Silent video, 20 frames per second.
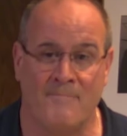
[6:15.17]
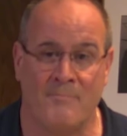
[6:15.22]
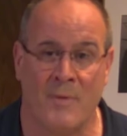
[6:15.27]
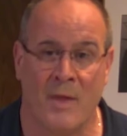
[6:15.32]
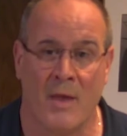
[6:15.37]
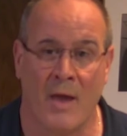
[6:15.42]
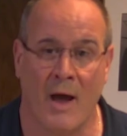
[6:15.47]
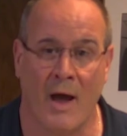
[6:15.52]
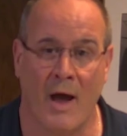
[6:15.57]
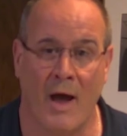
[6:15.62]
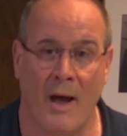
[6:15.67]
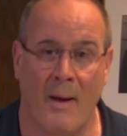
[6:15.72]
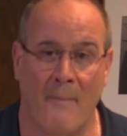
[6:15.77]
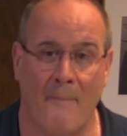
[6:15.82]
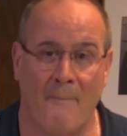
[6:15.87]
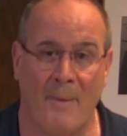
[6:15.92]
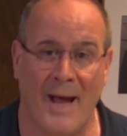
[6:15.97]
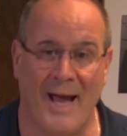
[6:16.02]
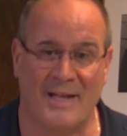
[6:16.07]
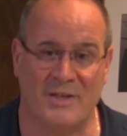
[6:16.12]

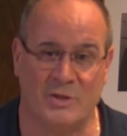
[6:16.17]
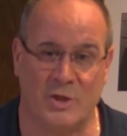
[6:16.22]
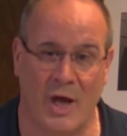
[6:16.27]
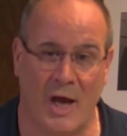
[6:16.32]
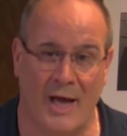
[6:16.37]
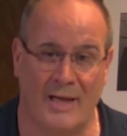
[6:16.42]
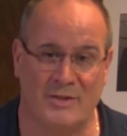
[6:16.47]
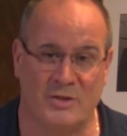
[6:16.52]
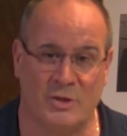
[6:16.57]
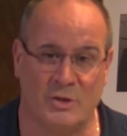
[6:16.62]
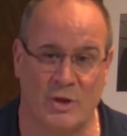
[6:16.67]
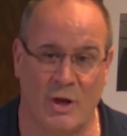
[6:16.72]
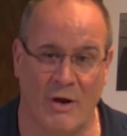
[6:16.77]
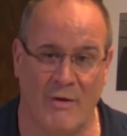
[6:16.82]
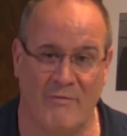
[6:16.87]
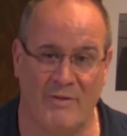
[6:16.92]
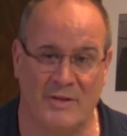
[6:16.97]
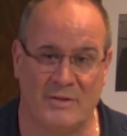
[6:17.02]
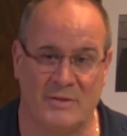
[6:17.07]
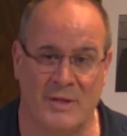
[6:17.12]
by John
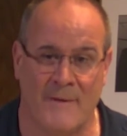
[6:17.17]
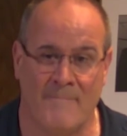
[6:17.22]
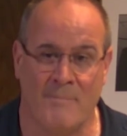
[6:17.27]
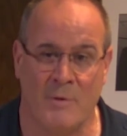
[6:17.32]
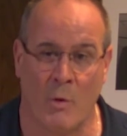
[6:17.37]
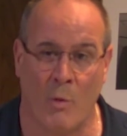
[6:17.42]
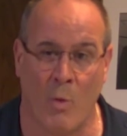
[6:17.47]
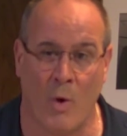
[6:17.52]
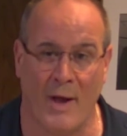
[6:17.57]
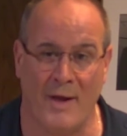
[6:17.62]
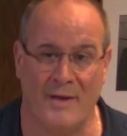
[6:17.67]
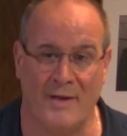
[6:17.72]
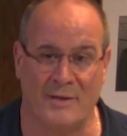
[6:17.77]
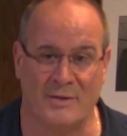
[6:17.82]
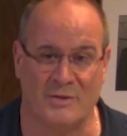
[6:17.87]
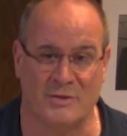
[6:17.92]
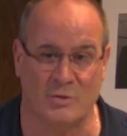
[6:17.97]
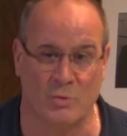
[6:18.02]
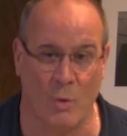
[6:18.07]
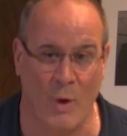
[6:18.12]
Service. Won the
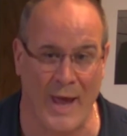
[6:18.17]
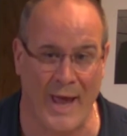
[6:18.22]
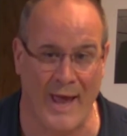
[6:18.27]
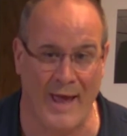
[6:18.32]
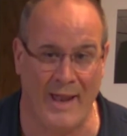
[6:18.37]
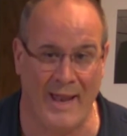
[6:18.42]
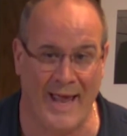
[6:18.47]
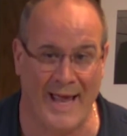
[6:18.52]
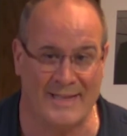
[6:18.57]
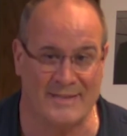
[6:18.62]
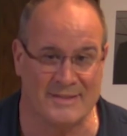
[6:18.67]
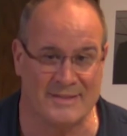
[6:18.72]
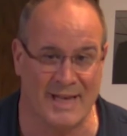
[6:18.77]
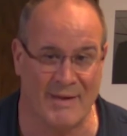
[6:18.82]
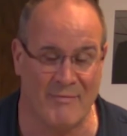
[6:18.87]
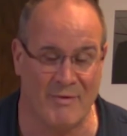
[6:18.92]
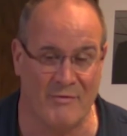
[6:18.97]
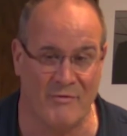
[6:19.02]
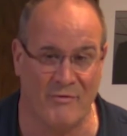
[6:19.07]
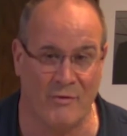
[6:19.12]
Swale at 7
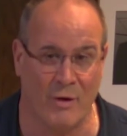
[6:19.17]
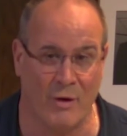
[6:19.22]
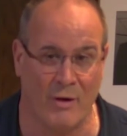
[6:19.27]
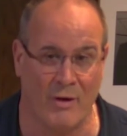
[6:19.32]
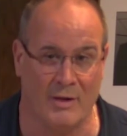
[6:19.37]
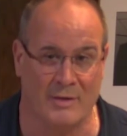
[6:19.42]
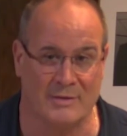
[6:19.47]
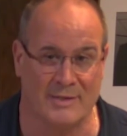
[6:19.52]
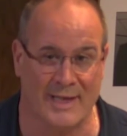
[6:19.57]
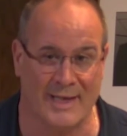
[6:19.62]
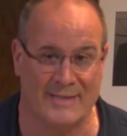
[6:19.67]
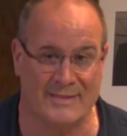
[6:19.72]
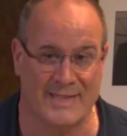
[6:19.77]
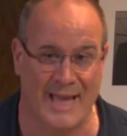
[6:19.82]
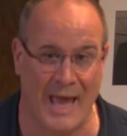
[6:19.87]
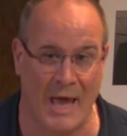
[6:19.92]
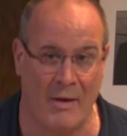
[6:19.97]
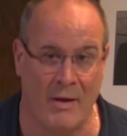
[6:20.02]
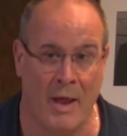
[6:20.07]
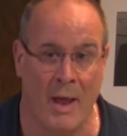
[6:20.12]
furlongs last
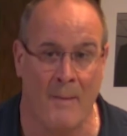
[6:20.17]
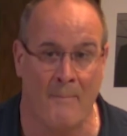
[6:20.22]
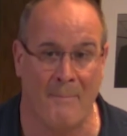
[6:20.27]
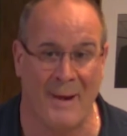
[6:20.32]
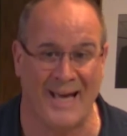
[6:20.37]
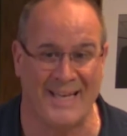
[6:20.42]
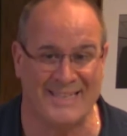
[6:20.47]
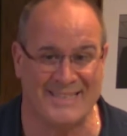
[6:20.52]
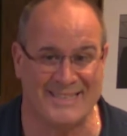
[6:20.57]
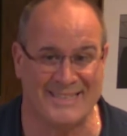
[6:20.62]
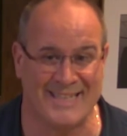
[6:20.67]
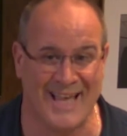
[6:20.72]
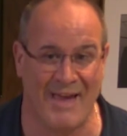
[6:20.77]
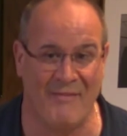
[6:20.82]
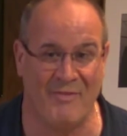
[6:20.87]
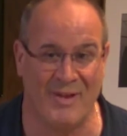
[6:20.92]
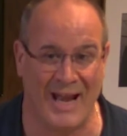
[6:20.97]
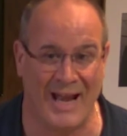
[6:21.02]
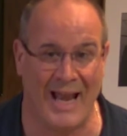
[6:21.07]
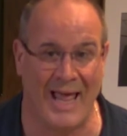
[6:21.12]
out by
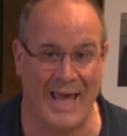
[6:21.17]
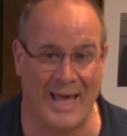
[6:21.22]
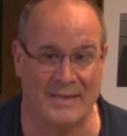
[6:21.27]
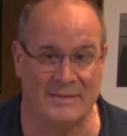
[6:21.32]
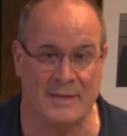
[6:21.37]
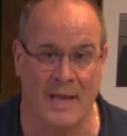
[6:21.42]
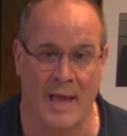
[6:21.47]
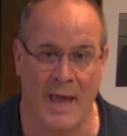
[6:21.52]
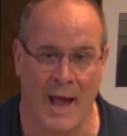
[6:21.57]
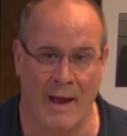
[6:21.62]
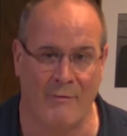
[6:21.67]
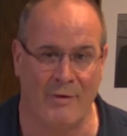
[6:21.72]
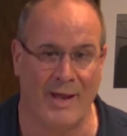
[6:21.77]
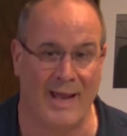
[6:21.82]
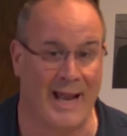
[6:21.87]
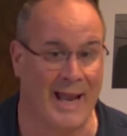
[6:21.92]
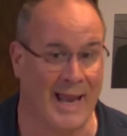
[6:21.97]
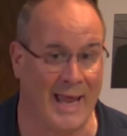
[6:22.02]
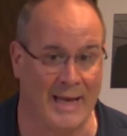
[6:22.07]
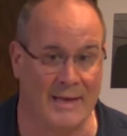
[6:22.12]
7 lengths. I really
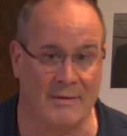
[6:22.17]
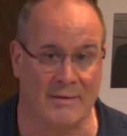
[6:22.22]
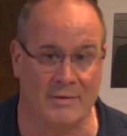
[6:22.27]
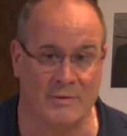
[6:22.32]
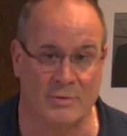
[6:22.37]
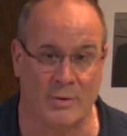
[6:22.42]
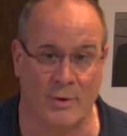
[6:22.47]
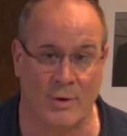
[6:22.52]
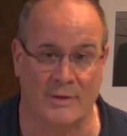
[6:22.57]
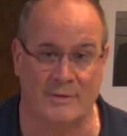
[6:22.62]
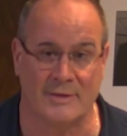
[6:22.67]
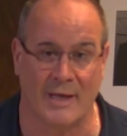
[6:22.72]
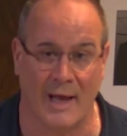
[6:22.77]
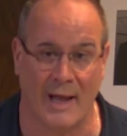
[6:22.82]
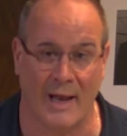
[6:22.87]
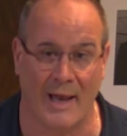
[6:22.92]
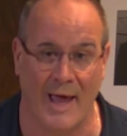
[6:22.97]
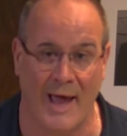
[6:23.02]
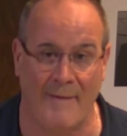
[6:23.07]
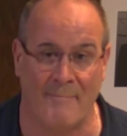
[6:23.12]
like this horse a
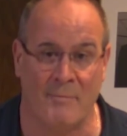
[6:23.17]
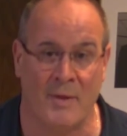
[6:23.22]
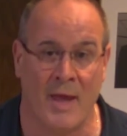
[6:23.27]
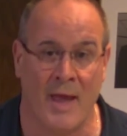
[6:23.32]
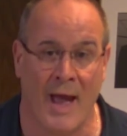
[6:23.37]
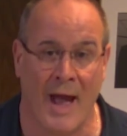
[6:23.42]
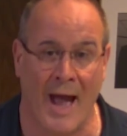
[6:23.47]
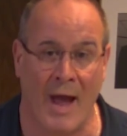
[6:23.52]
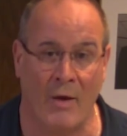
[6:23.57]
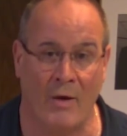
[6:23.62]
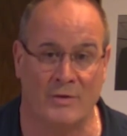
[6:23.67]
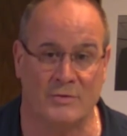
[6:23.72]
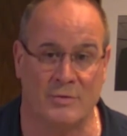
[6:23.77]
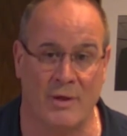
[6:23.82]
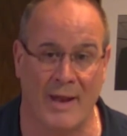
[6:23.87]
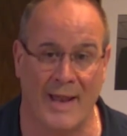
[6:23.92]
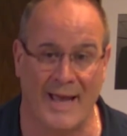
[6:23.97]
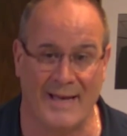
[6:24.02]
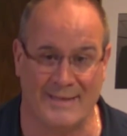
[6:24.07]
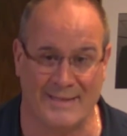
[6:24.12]
lot. I also
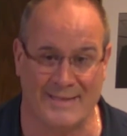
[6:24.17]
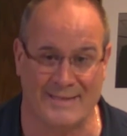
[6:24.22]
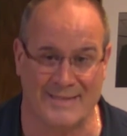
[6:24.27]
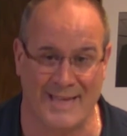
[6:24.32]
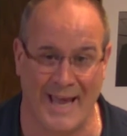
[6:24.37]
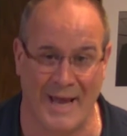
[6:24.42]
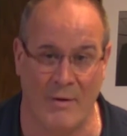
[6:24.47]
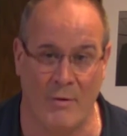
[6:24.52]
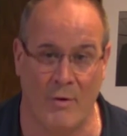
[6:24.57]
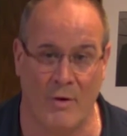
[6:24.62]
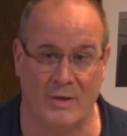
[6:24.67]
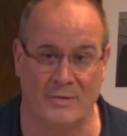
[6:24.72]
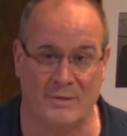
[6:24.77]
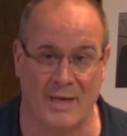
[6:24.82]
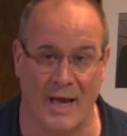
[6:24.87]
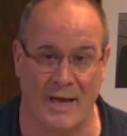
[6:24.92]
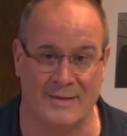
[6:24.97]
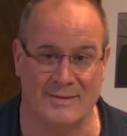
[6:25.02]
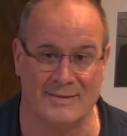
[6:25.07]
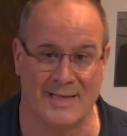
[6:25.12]
like the 10 horse
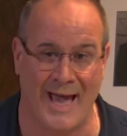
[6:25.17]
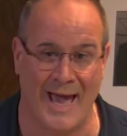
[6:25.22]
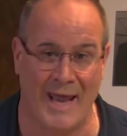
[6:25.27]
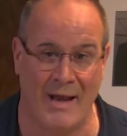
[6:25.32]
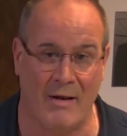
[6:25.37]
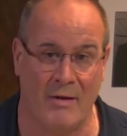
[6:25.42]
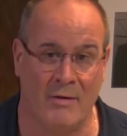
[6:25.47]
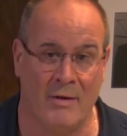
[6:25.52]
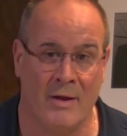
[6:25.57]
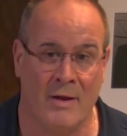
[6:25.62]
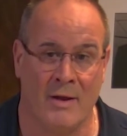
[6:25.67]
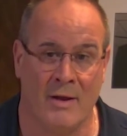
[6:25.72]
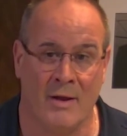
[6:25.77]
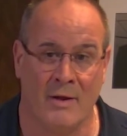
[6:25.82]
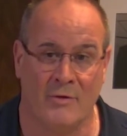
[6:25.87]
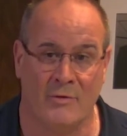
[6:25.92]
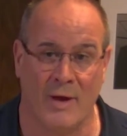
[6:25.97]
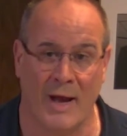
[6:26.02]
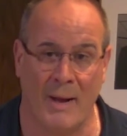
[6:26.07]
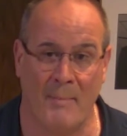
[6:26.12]
Untitled,
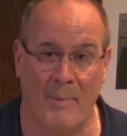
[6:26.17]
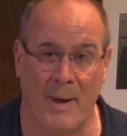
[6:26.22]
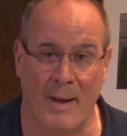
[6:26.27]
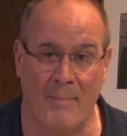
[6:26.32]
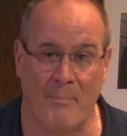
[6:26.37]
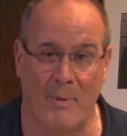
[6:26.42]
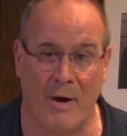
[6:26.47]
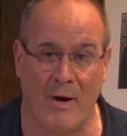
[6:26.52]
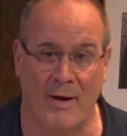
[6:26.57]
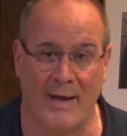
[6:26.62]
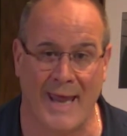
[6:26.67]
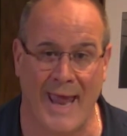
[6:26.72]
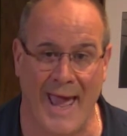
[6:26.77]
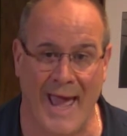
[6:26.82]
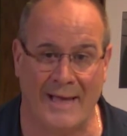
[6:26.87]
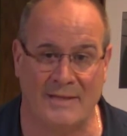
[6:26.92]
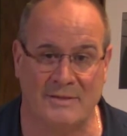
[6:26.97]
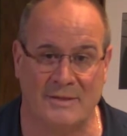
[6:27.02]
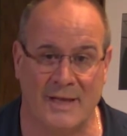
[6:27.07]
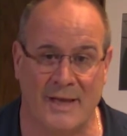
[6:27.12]
trained by Mark
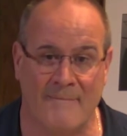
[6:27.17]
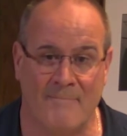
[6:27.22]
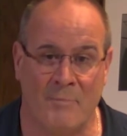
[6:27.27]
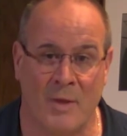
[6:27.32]
Cassey.